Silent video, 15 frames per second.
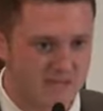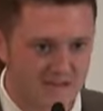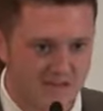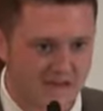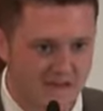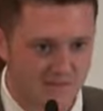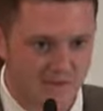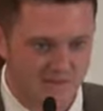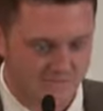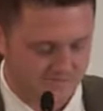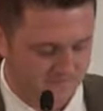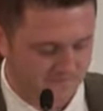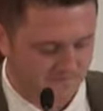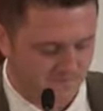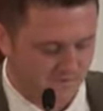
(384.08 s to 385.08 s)
dead anyway.
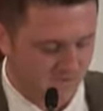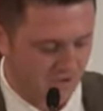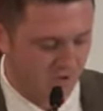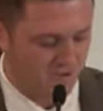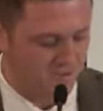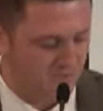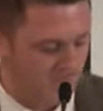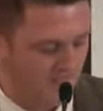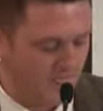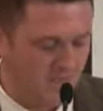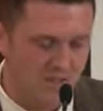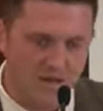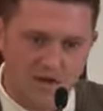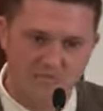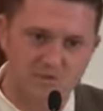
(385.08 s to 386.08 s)
So
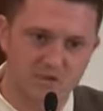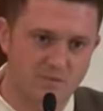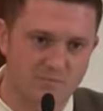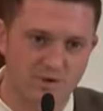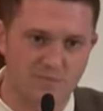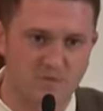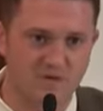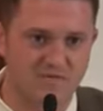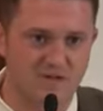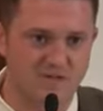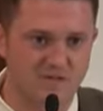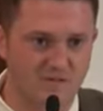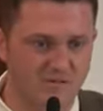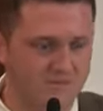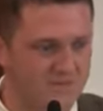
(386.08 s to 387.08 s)
I've took the bulletproof
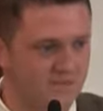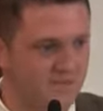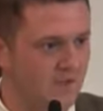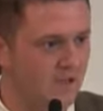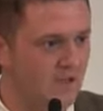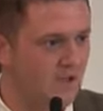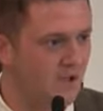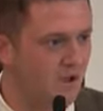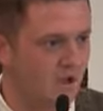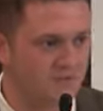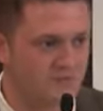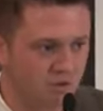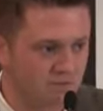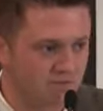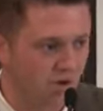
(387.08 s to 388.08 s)
vest off.
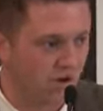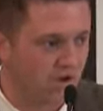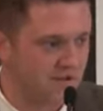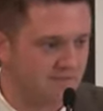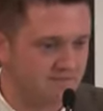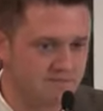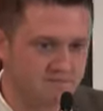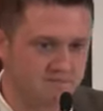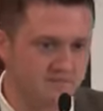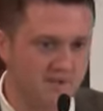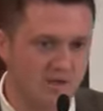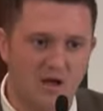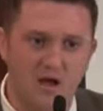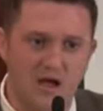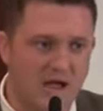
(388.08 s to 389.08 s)
I've stopped hiding.
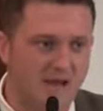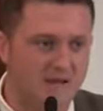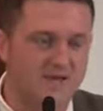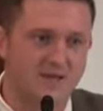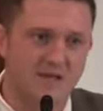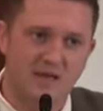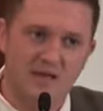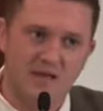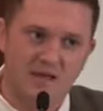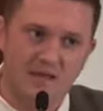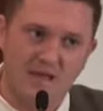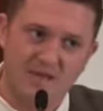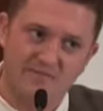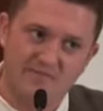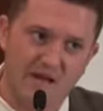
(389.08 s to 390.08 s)
And
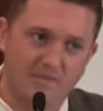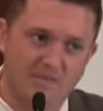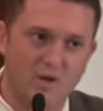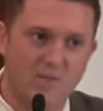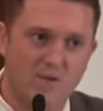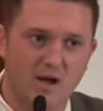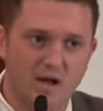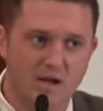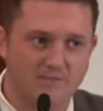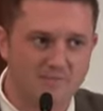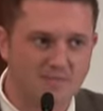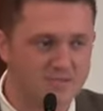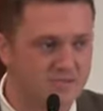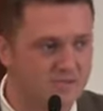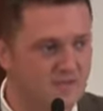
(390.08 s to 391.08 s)
if that moment
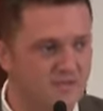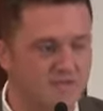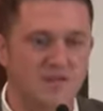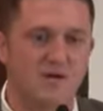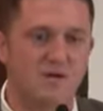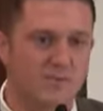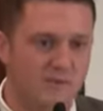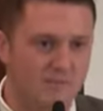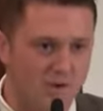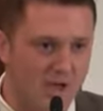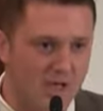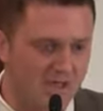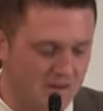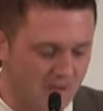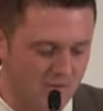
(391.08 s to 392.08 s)
comes, then it will be my
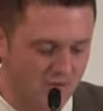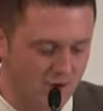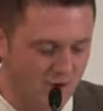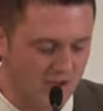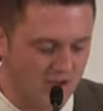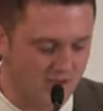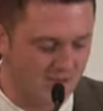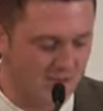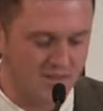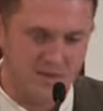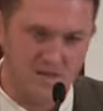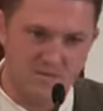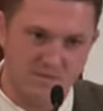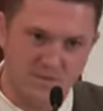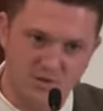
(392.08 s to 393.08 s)
head held high
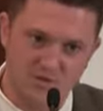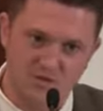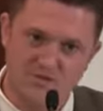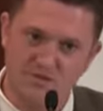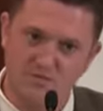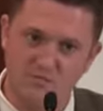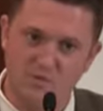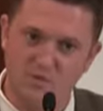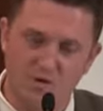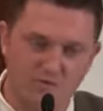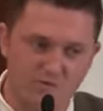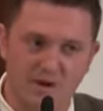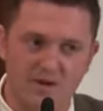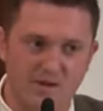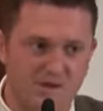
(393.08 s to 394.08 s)
because we're
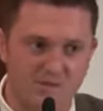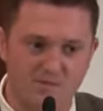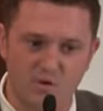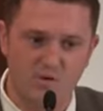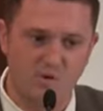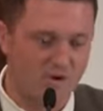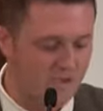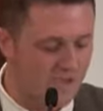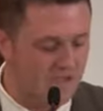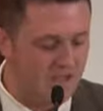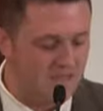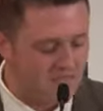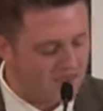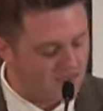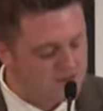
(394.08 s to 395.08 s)
not running anymore.
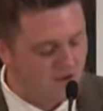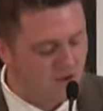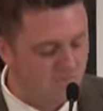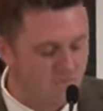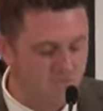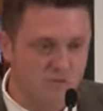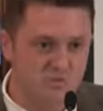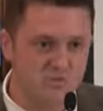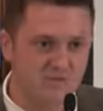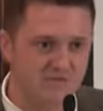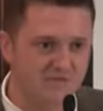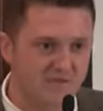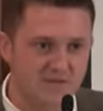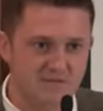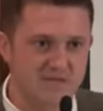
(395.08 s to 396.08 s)
Islam rules with
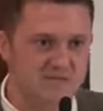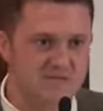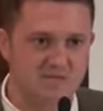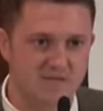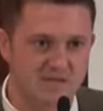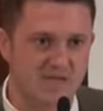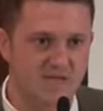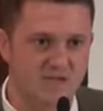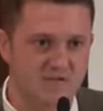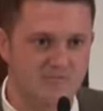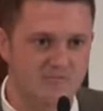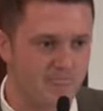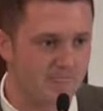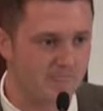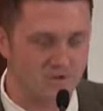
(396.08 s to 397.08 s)
fear and
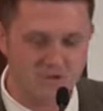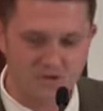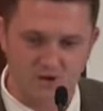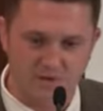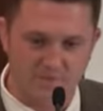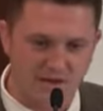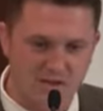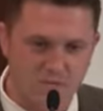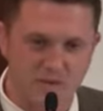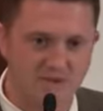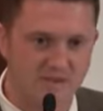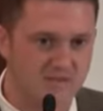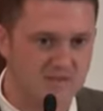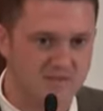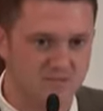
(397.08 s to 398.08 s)
intimidation. You show them any
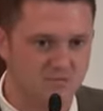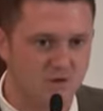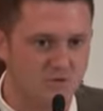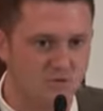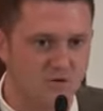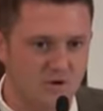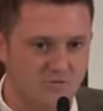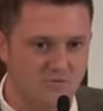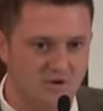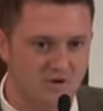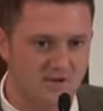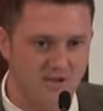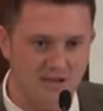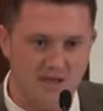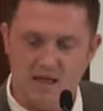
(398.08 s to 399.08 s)
weakness, they'll run all over it.